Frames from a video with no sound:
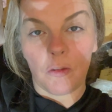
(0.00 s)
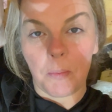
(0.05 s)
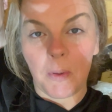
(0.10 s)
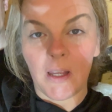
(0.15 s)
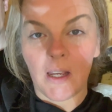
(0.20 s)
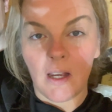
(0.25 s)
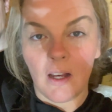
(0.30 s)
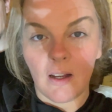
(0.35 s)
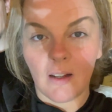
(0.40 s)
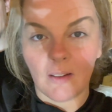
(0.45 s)

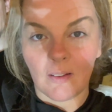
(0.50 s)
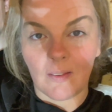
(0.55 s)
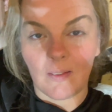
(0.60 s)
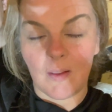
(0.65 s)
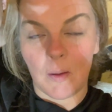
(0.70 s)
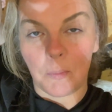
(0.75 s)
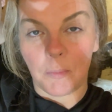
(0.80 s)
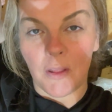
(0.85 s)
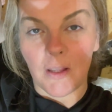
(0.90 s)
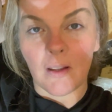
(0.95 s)
because
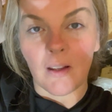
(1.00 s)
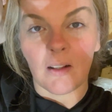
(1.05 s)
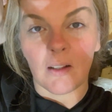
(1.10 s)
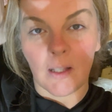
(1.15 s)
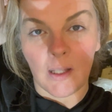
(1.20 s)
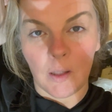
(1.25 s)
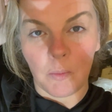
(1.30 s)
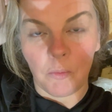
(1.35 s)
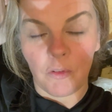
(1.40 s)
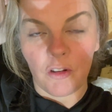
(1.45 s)
something
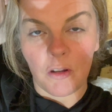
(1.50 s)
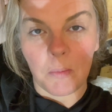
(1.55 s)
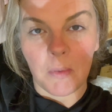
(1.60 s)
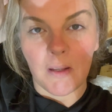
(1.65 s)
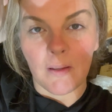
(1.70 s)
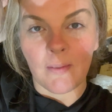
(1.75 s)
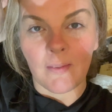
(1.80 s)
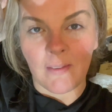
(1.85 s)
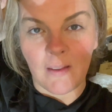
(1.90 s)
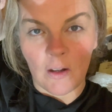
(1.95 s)
claims to be
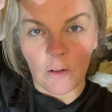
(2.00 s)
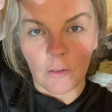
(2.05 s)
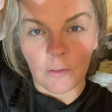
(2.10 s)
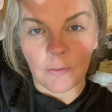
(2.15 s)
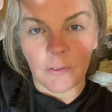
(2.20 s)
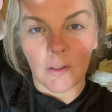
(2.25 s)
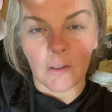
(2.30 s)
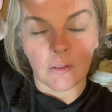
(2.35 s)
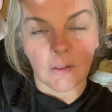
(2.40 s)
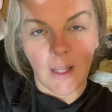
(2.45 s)

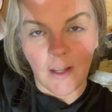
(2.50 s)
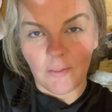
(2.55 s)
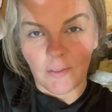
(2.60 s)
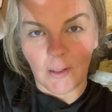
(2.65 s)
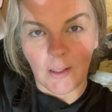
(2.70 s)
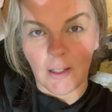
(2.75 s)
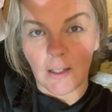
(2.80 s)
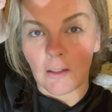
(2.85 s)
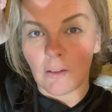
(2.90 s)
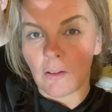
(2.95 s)

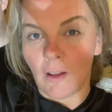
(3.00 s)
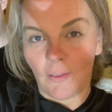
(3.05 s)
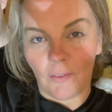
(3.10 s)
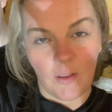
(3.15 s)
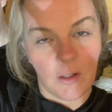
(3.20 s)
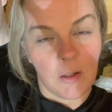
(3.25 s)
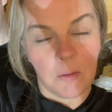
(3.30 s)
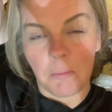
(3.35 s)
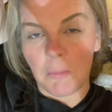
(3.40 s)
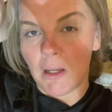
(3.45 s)
self-leveling
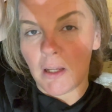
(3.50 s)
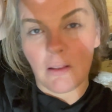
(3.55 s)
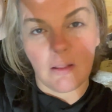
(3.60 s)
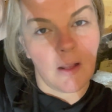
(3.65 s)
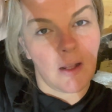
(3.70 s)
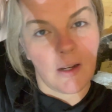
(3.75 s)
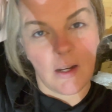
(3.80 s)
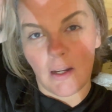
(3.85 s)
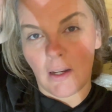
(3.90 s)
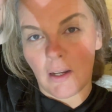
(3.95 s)
doesn't mean
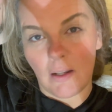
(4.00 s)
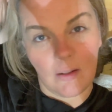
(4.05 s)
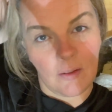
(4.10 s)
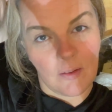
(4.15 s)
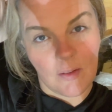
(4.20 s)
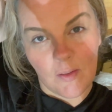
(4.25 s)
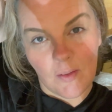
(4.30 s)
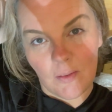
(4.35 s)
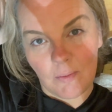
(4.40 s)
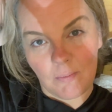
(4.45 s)
that it
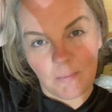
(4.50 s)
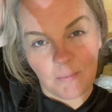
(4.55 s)
is.